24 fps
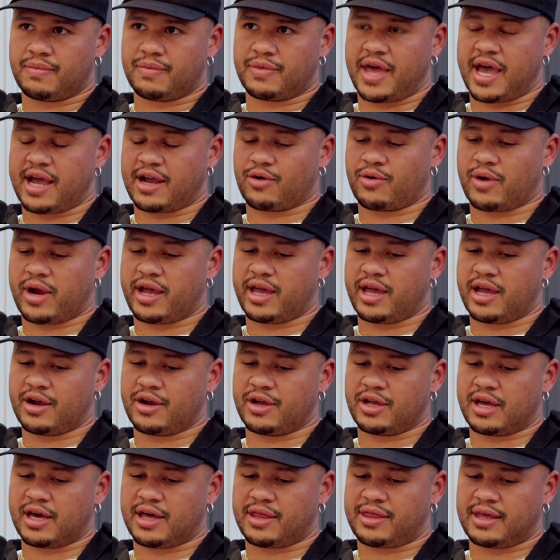that gray
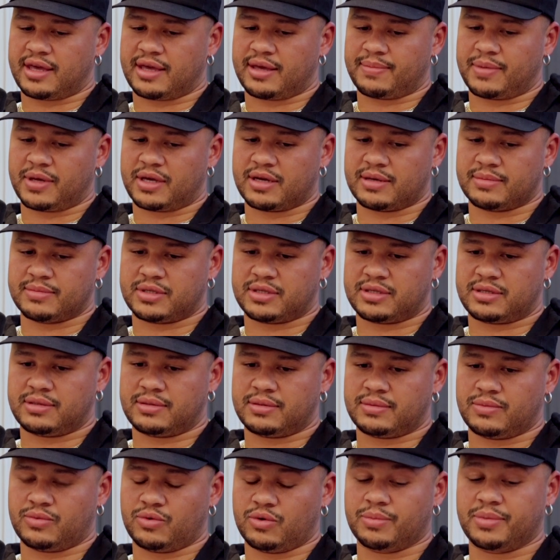area, I think,
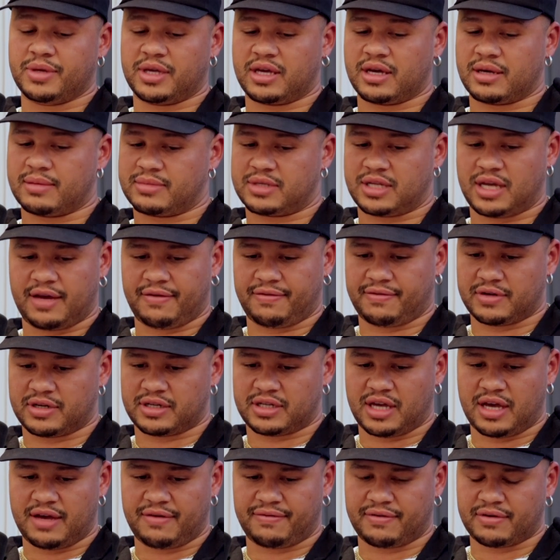will become tougher
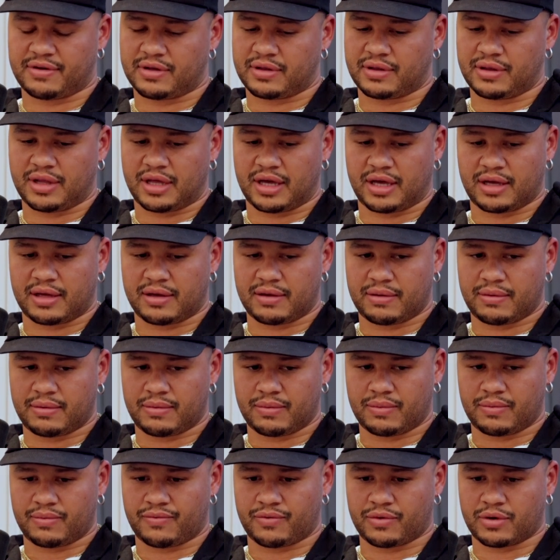and tougher, like,
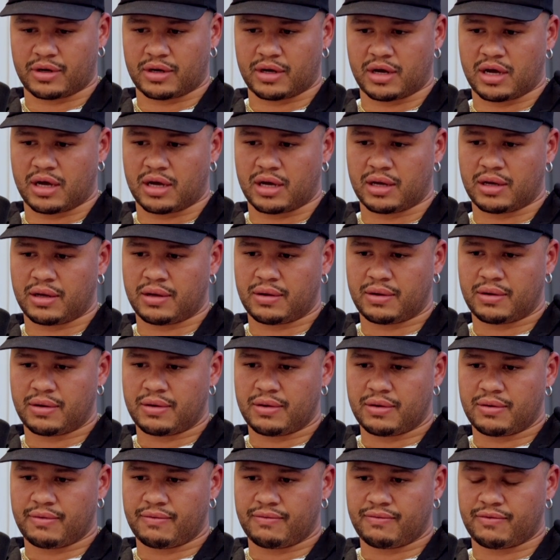for
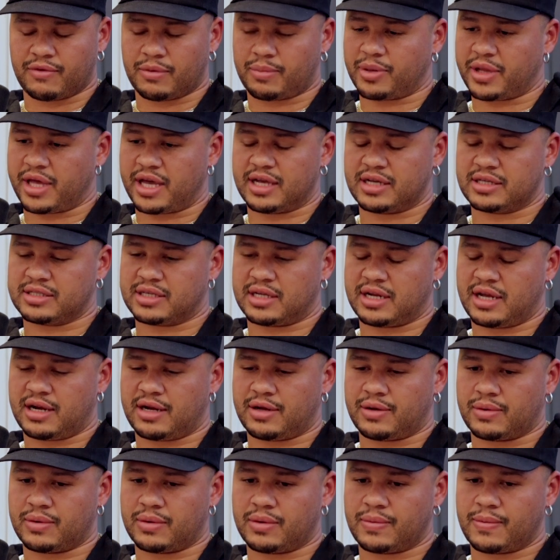players, and
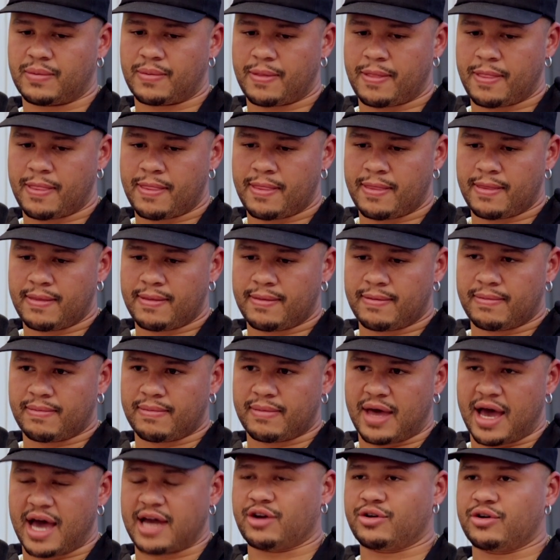
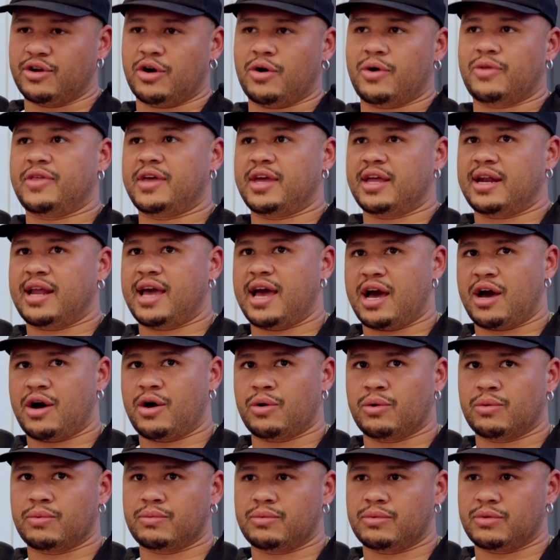I don't know then
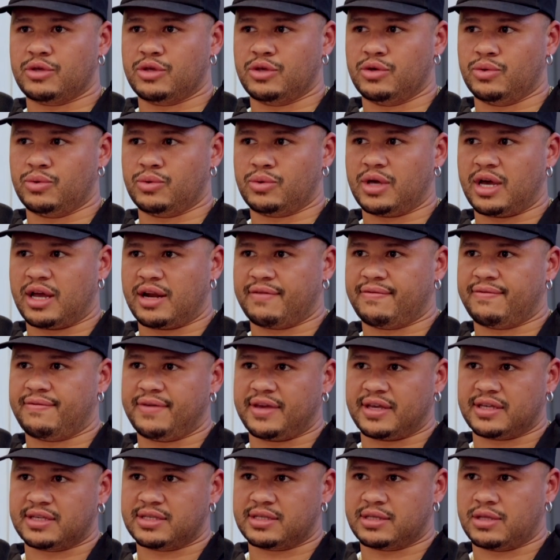how you kind of
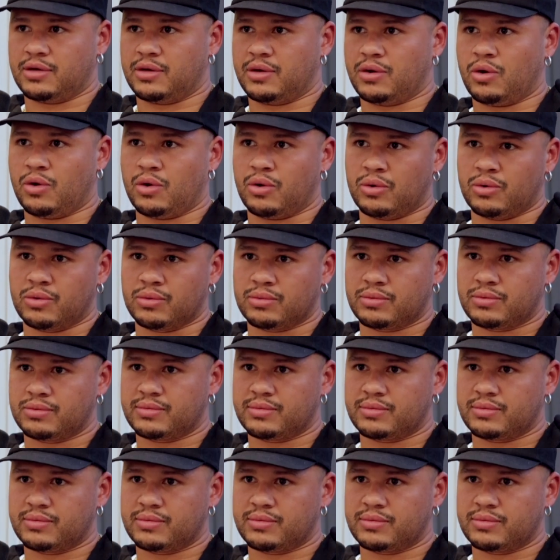fix the whole